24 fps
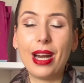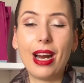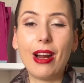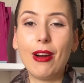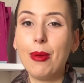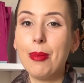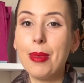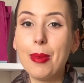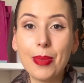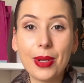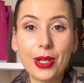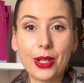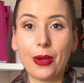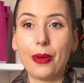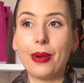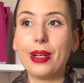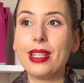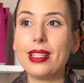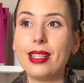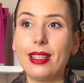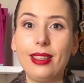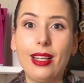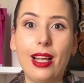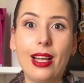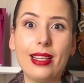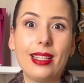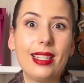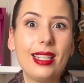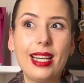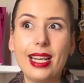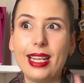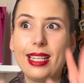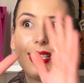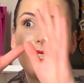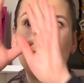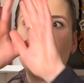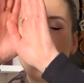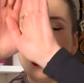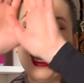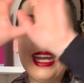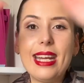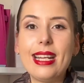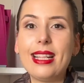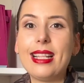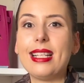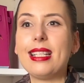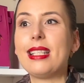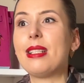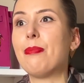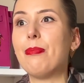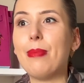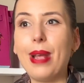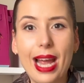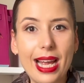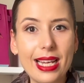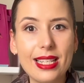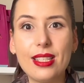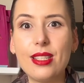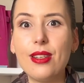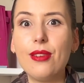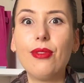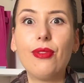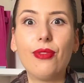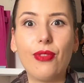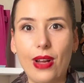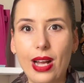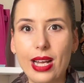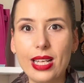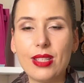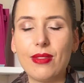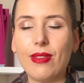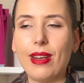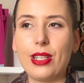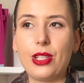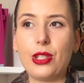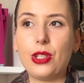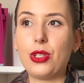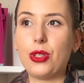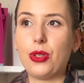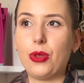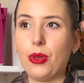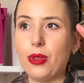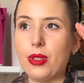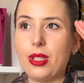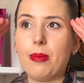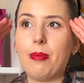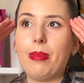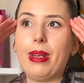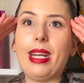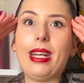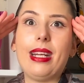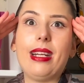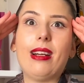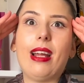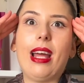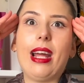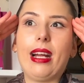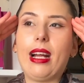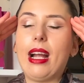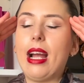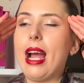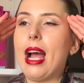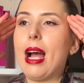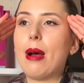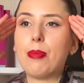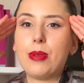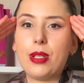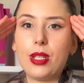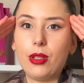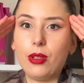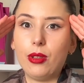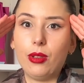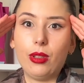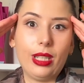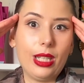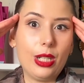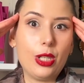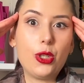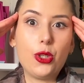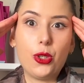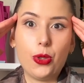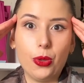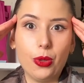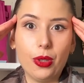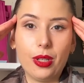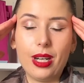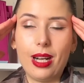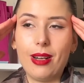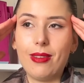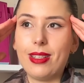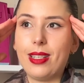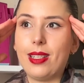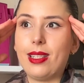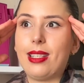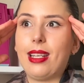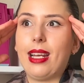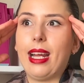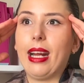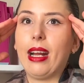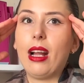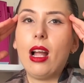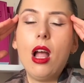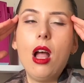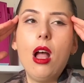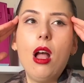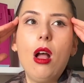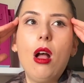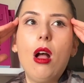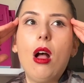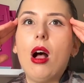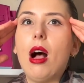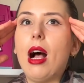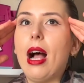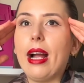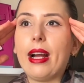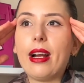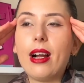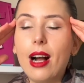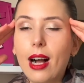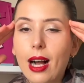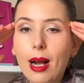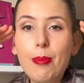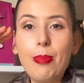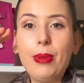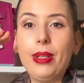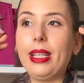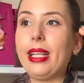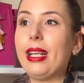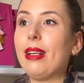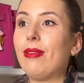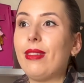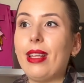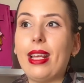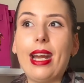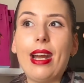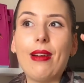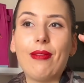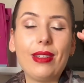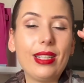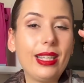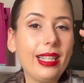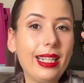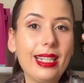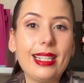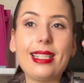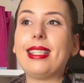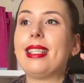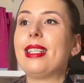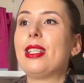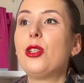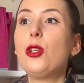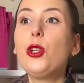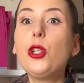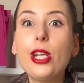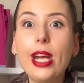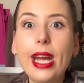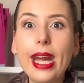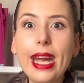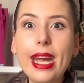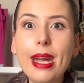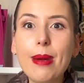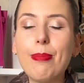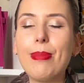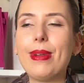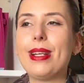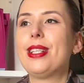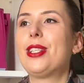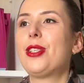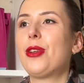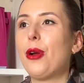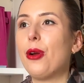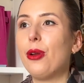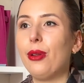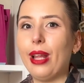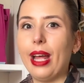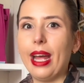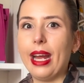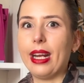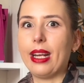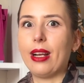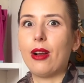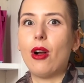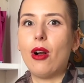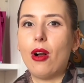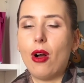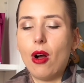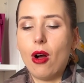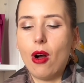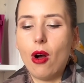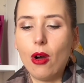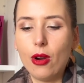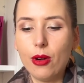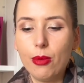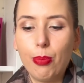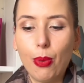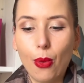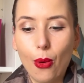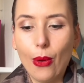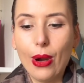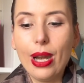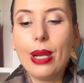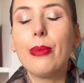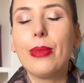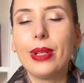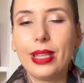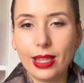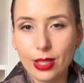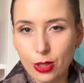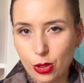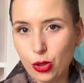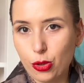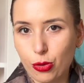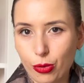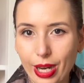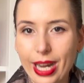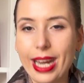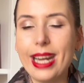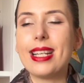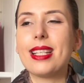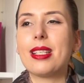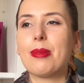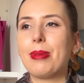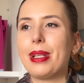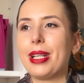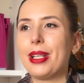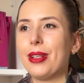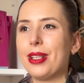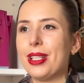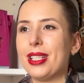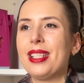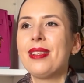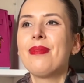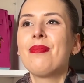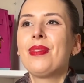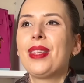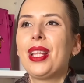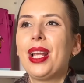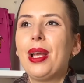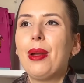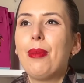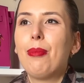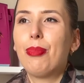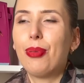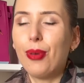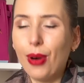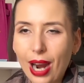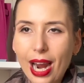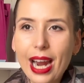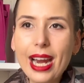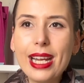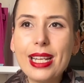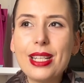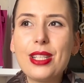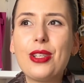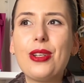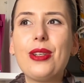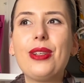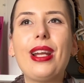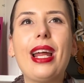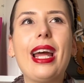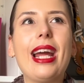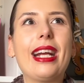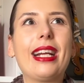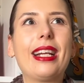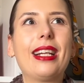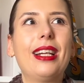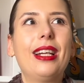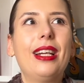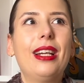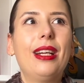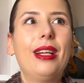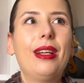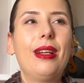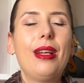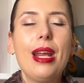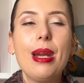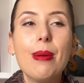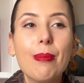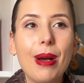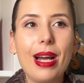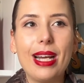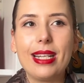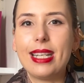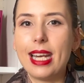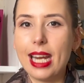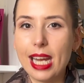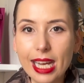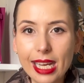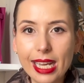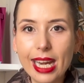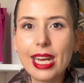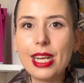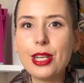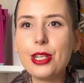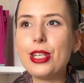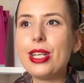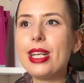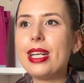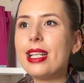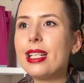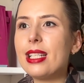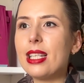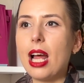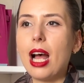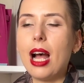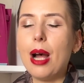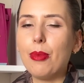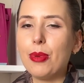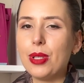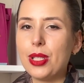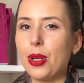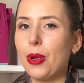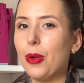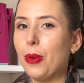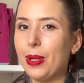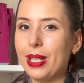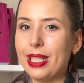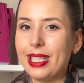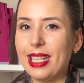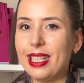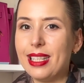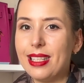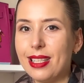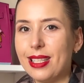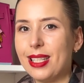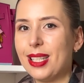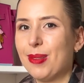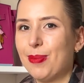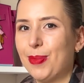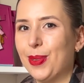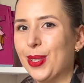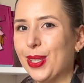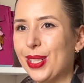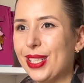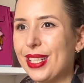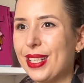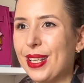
I remember going to London and seeing these massive fast fashion stores and being like absolutely shook. I was just like, I can't believe that everything is this cheap and so like on point with the trends, because prior to like in my teenage years, I was always into Sports